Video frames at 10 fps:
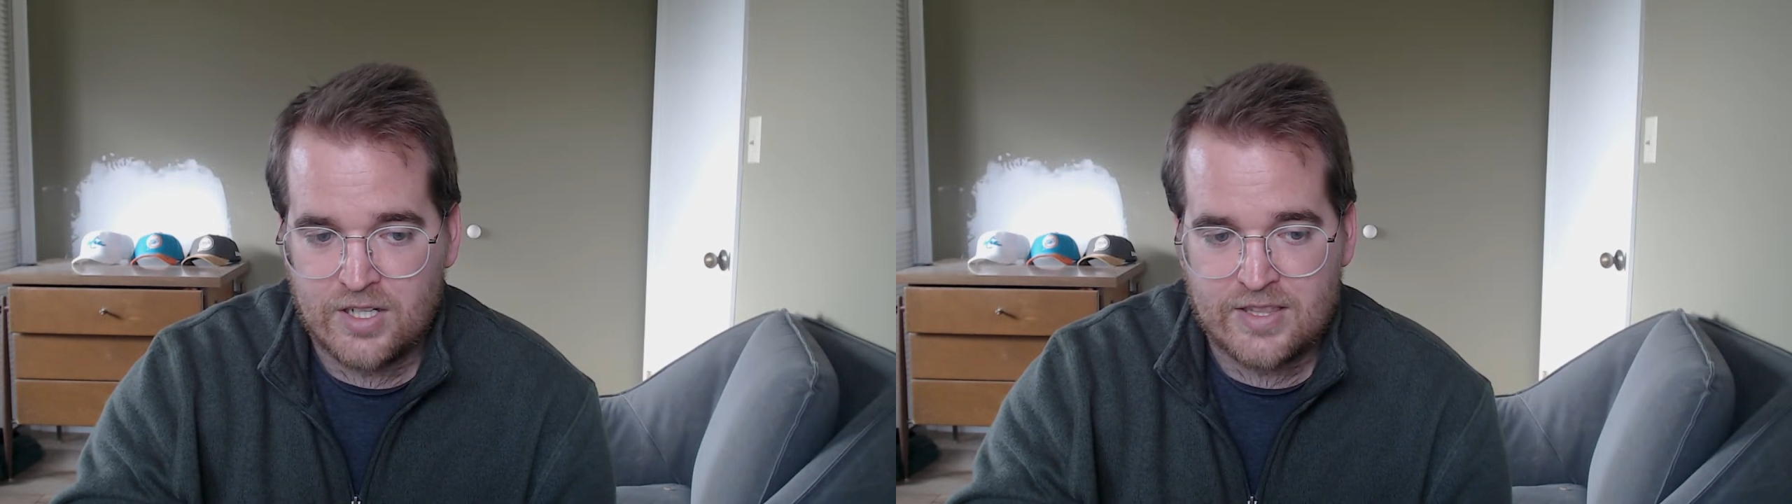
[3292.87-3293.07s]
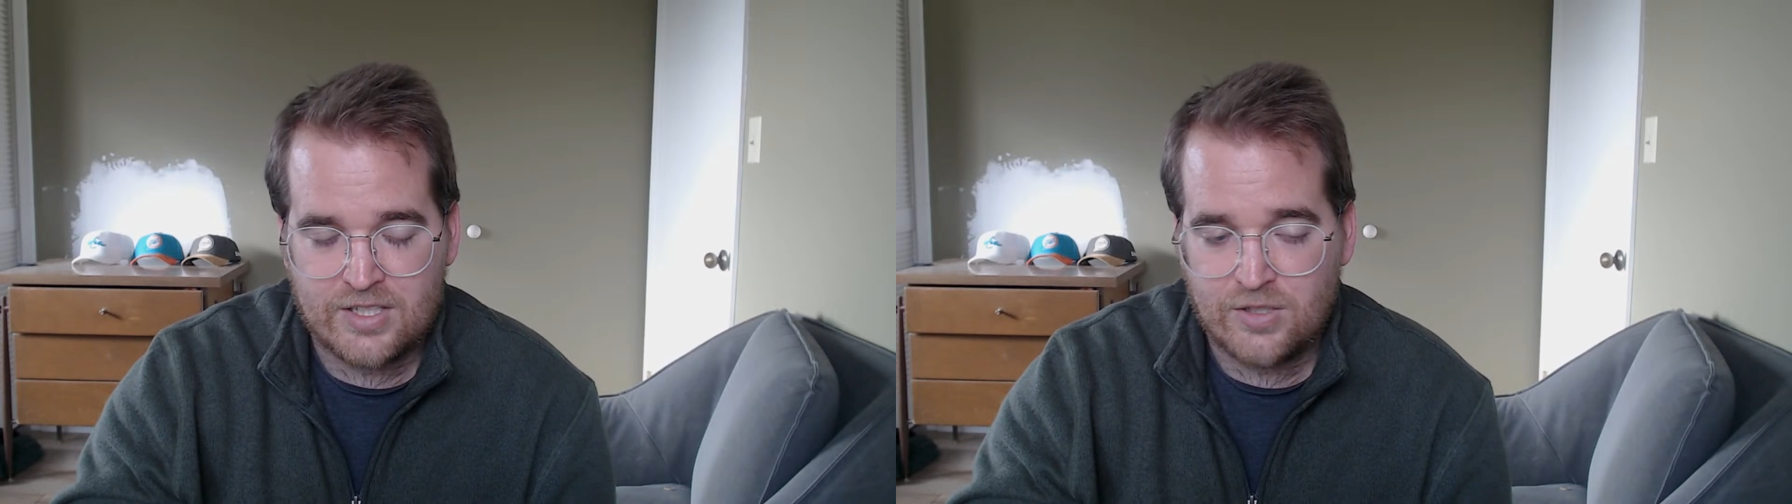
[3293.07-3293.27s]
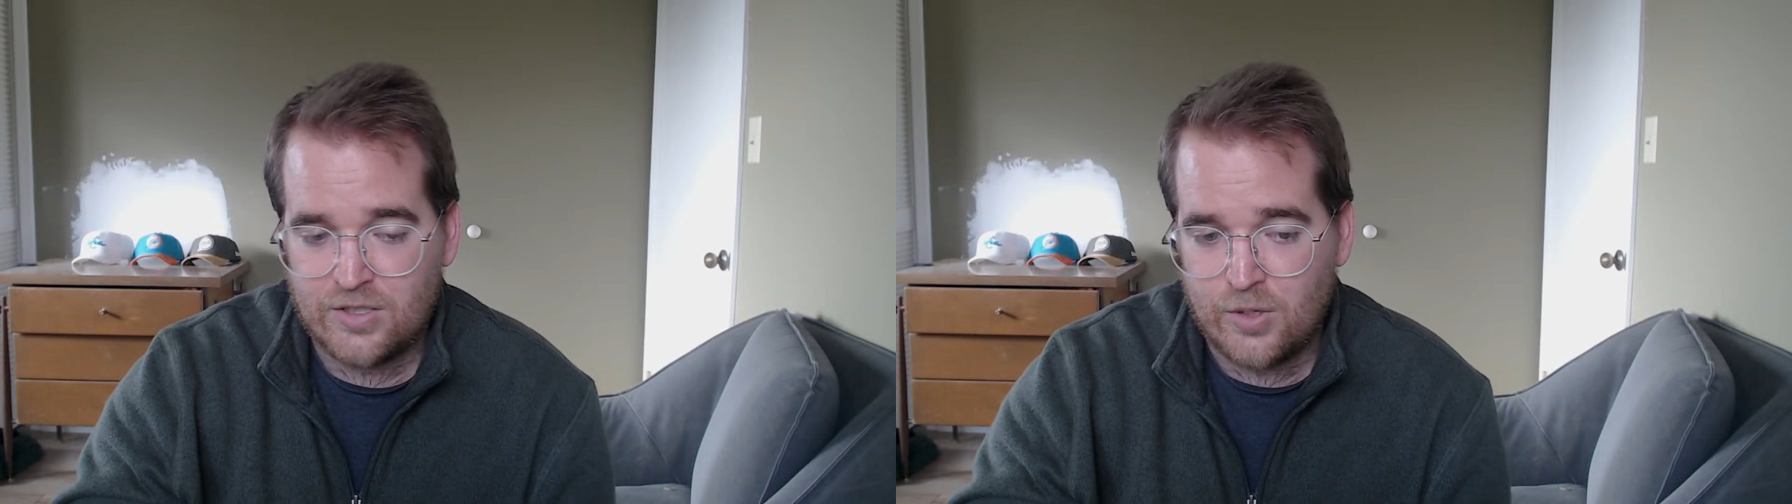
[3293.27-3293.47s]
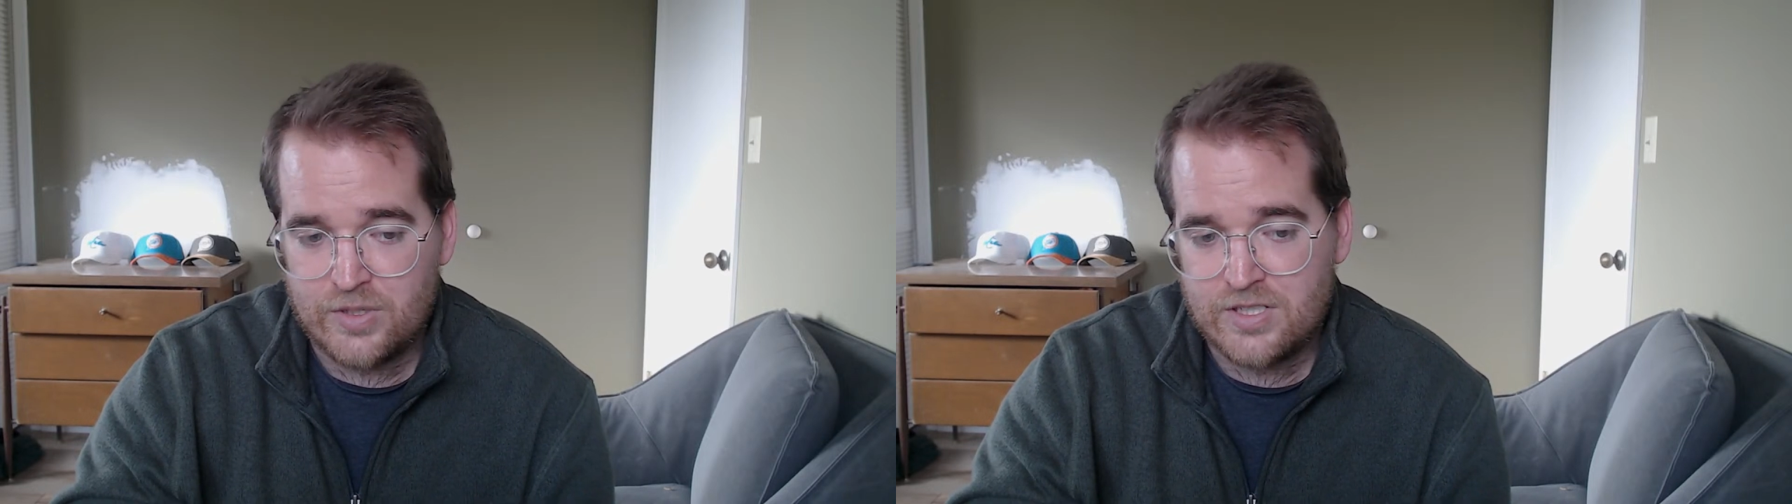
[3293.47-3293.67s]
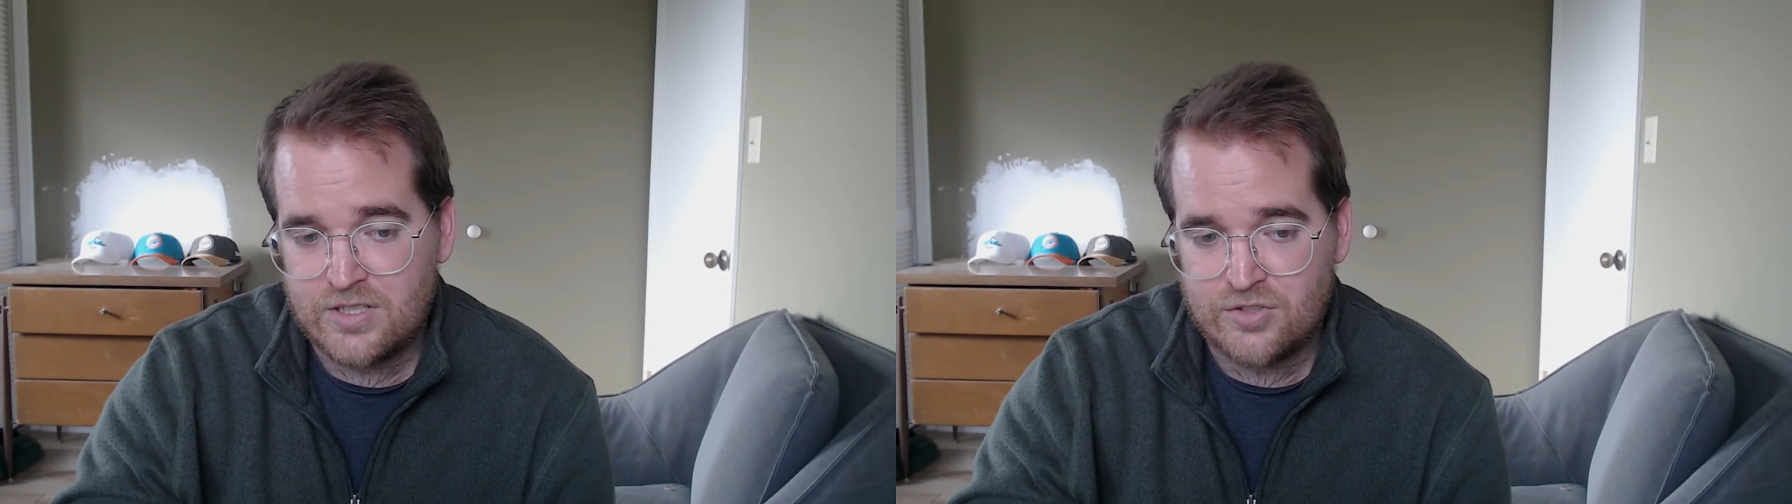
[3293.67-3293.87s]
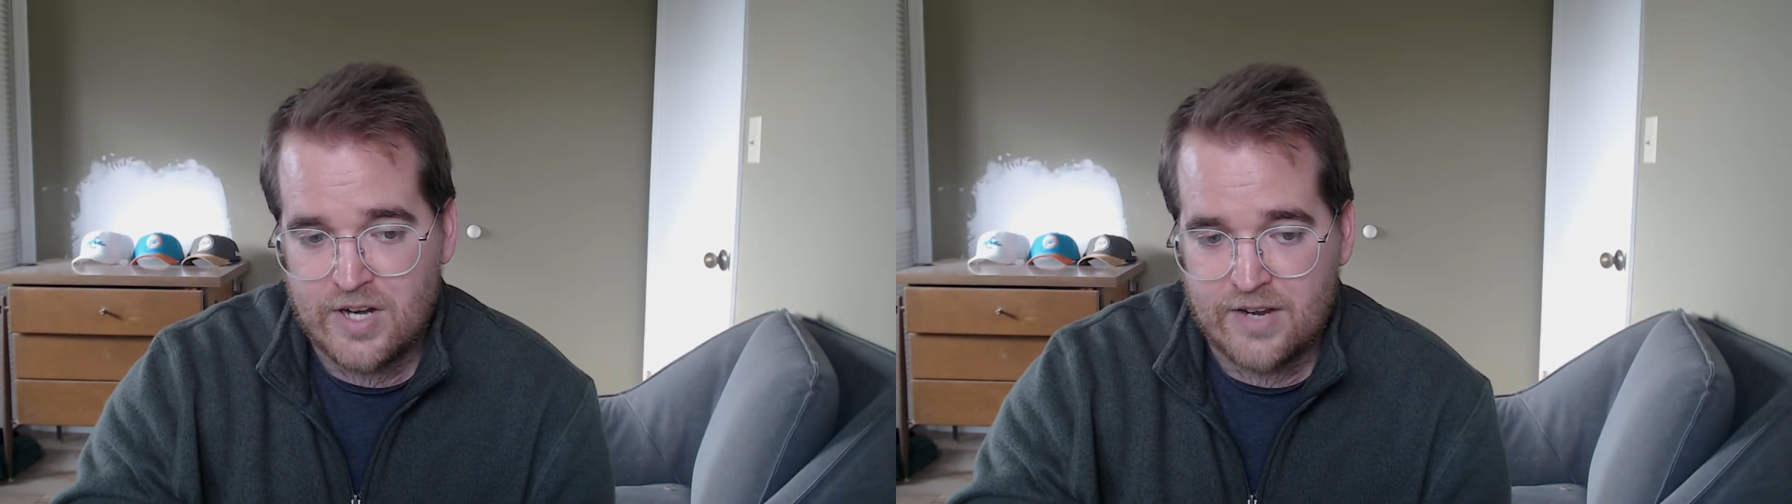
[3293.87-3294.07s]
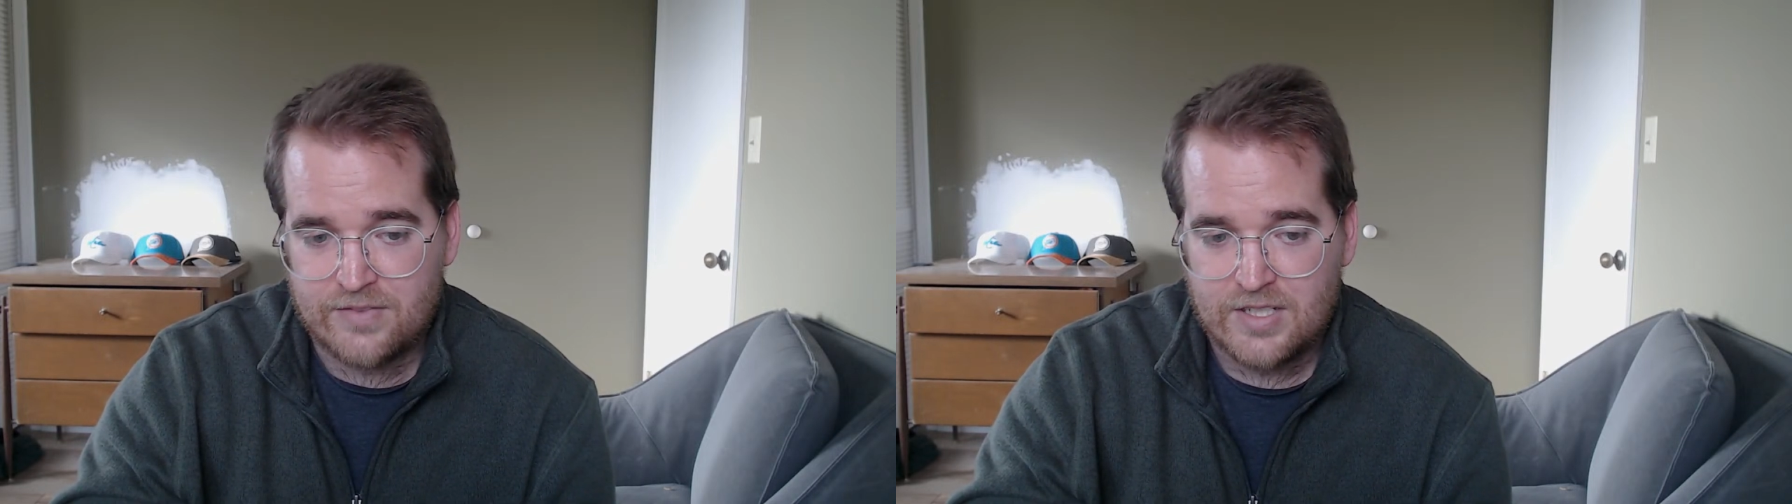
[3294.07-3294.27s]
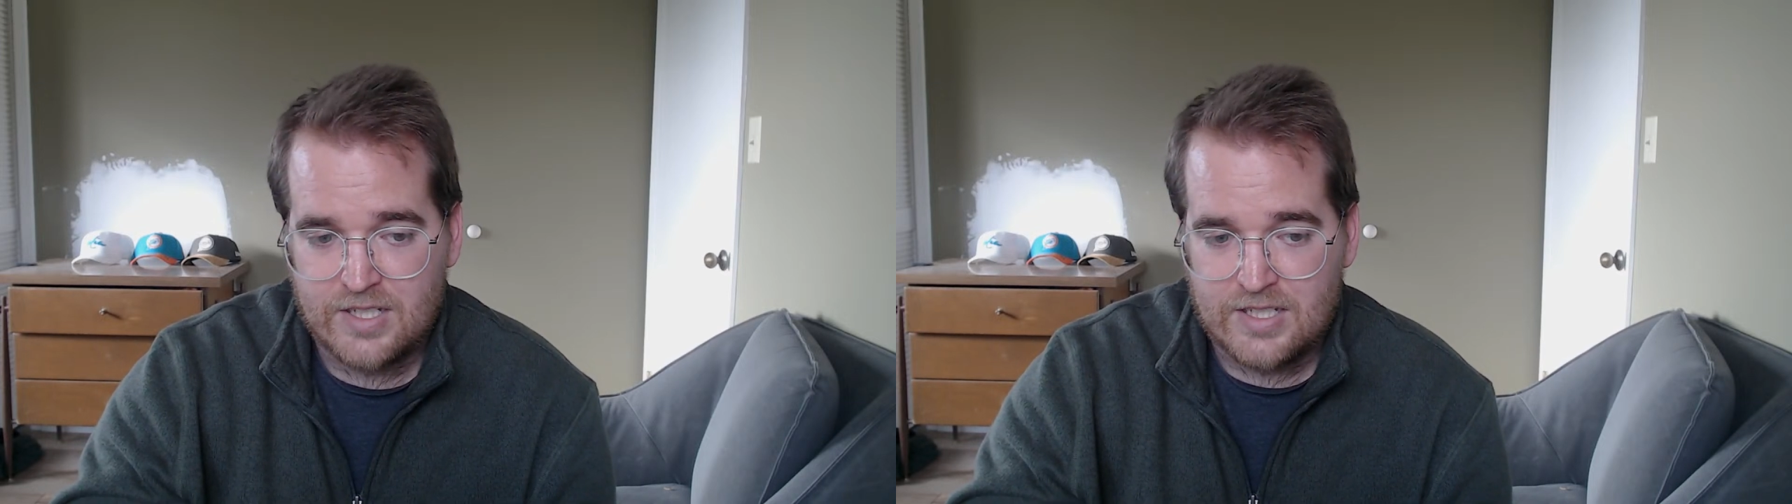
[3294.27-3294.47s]
I think you can go into the
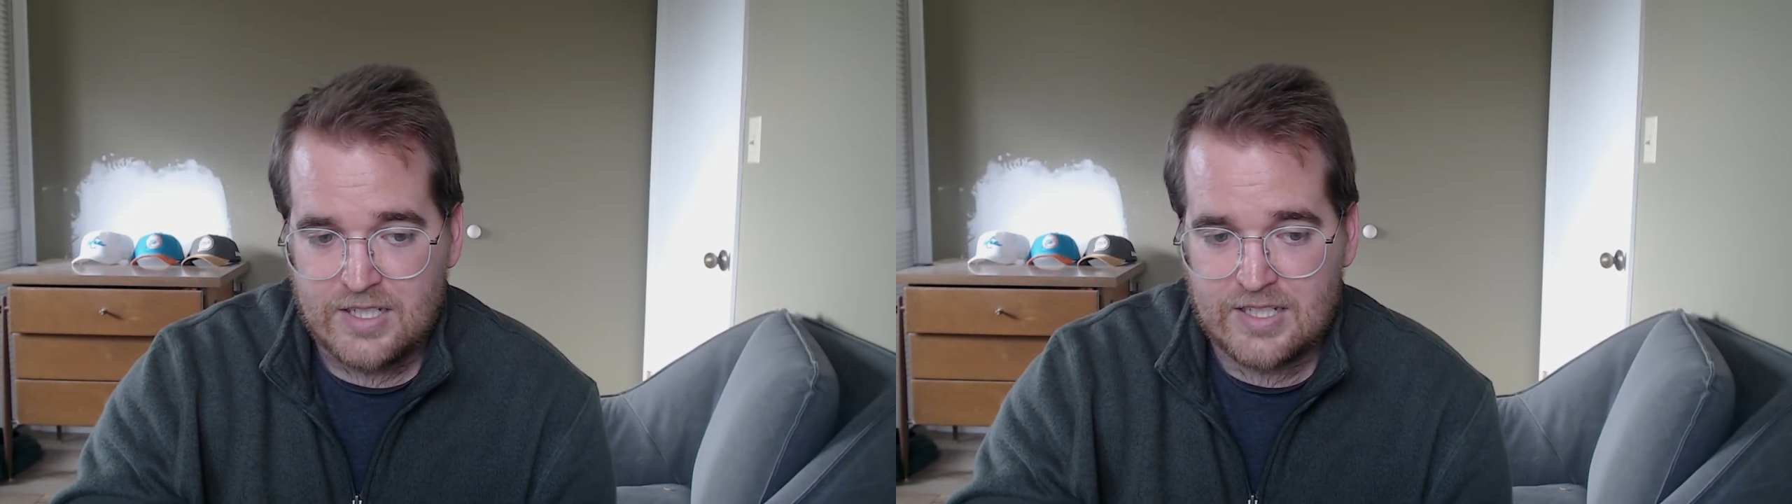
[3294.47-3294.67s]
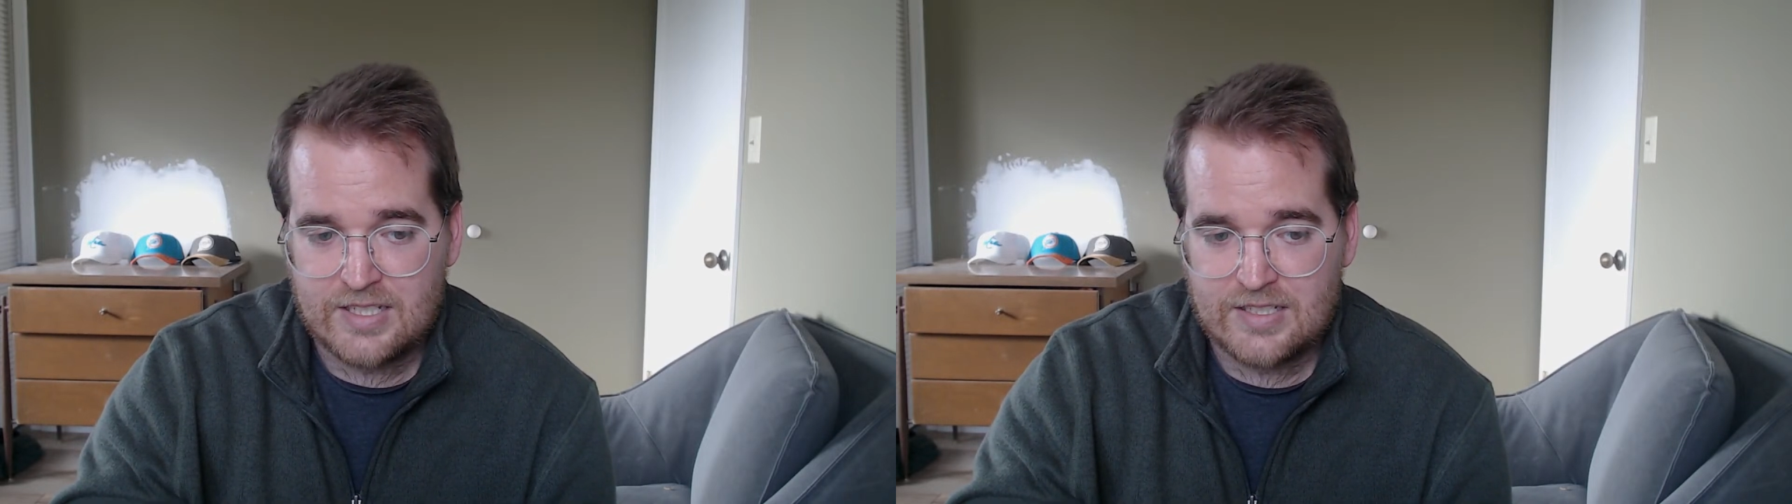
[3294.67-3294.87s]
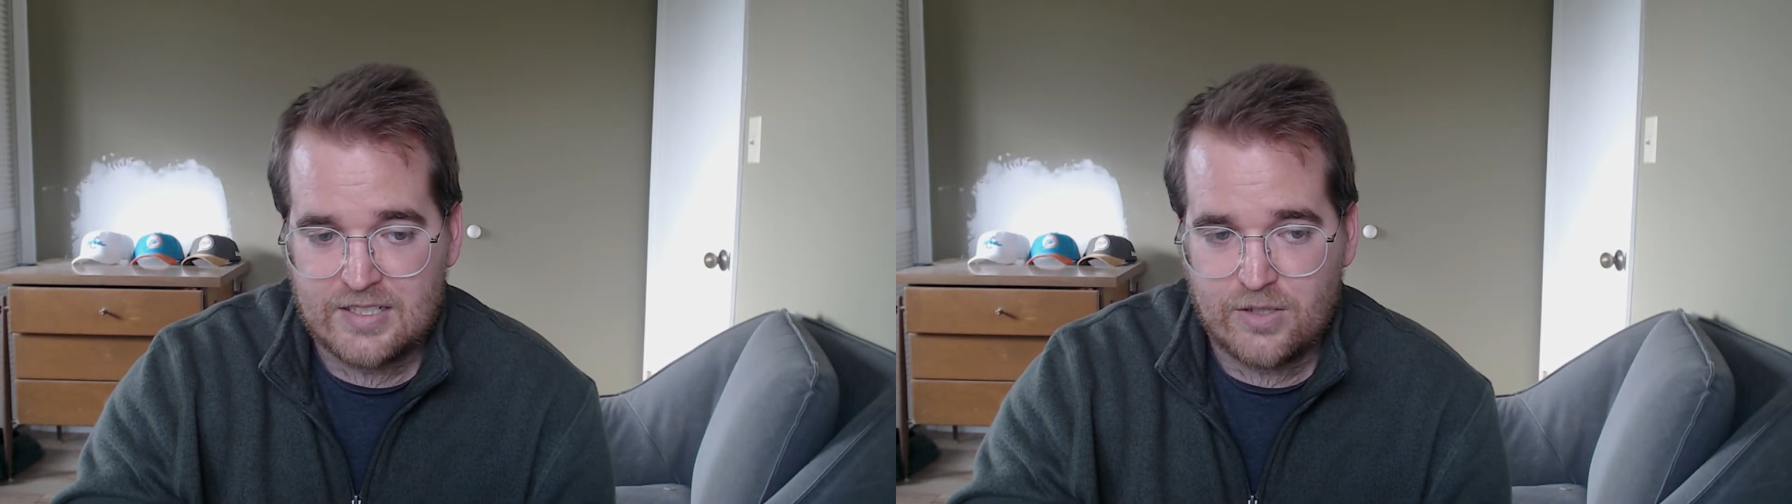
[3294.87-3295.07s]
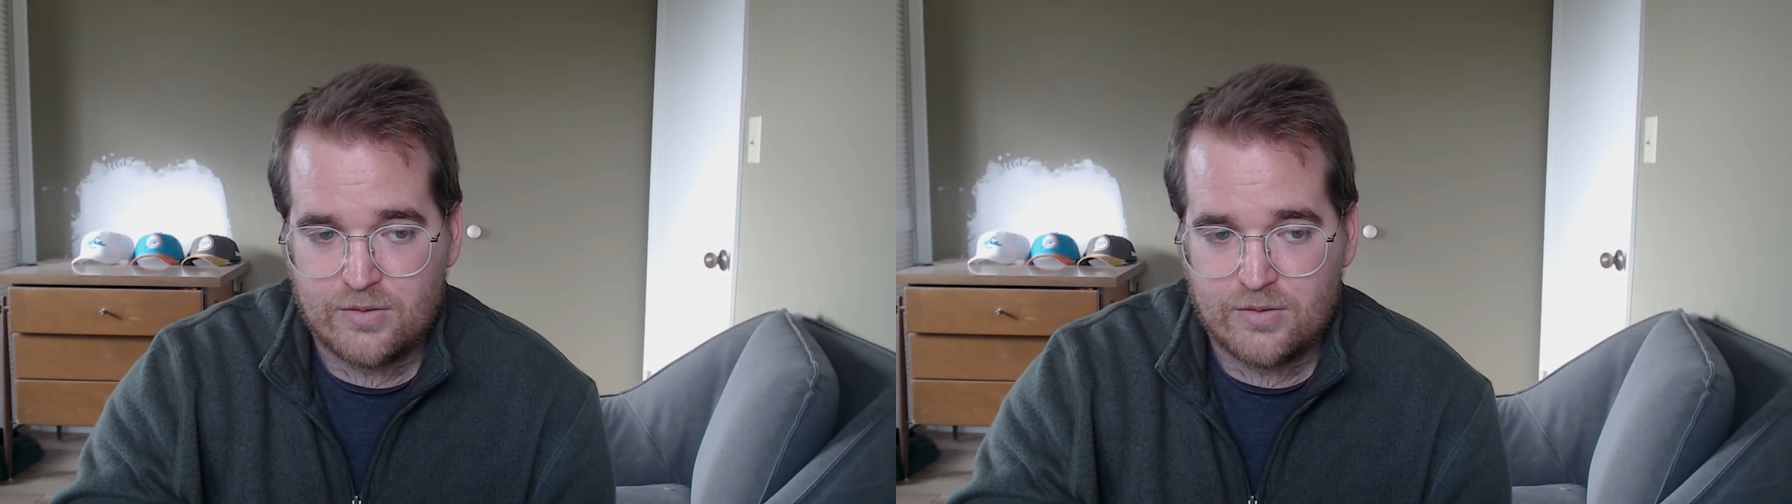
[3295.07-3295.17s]
draft and